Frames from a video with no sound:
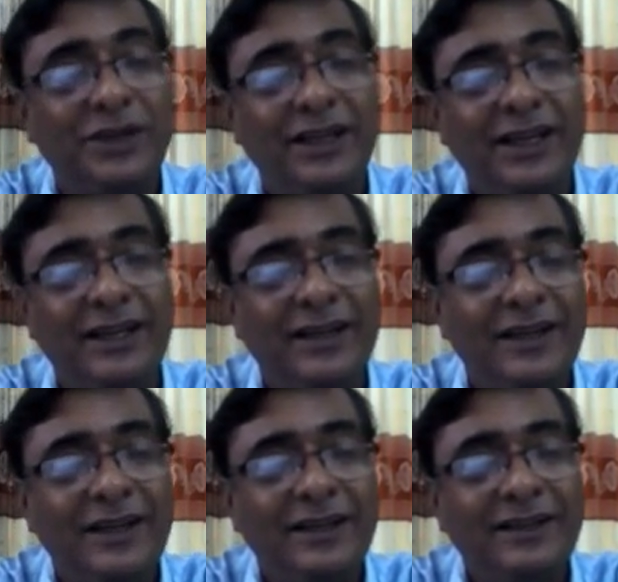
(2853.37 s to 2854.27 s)
again,
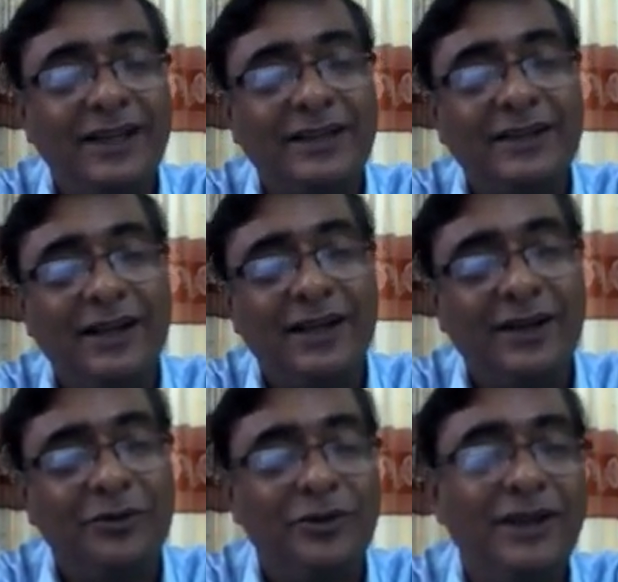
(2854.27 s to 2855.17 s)
that
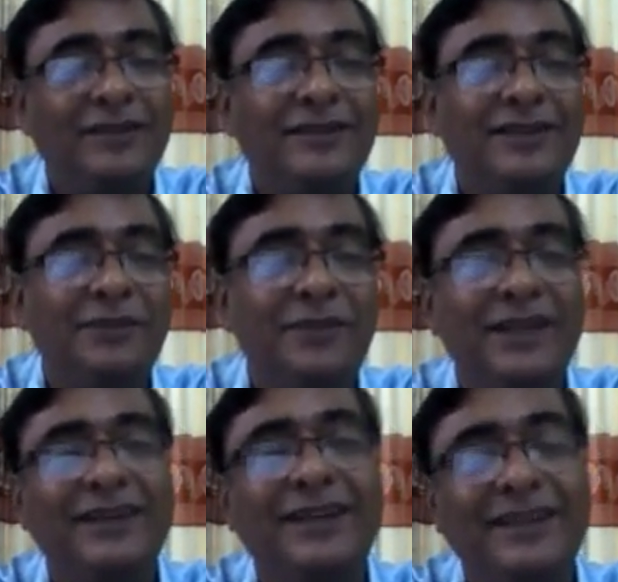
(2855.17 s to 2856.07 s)
when the
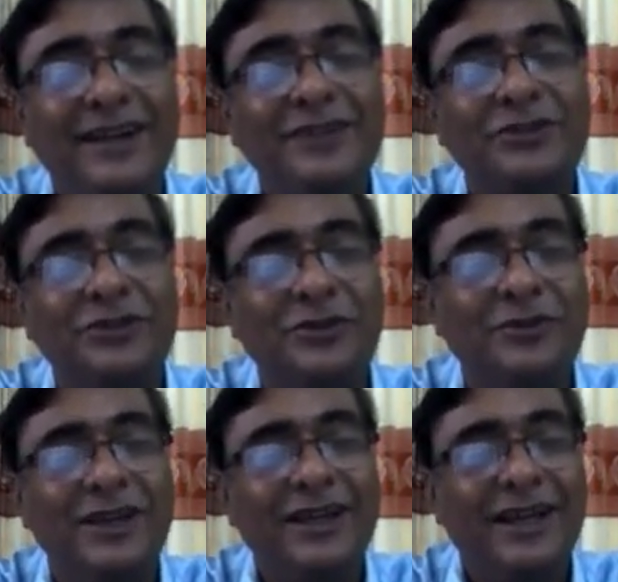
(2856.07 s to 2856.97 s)
beggar returns home
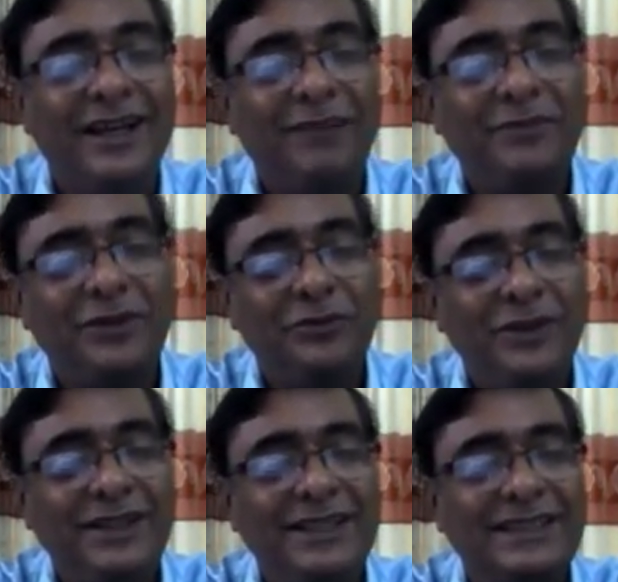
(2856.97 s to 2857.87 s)
and after
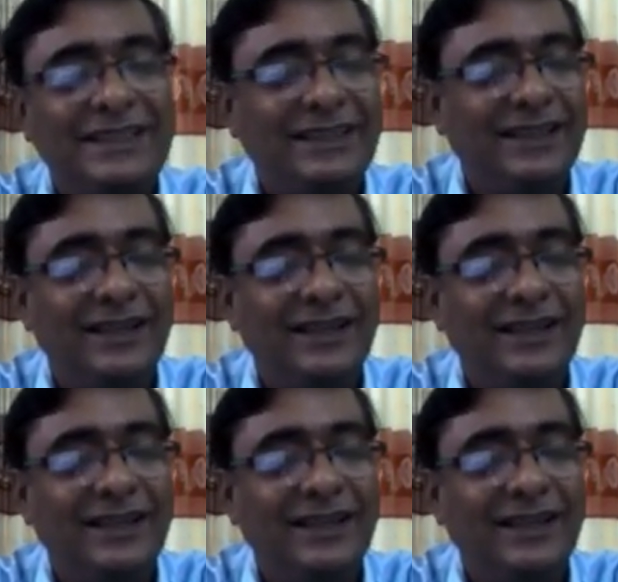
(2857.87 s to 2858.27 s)
witnessing that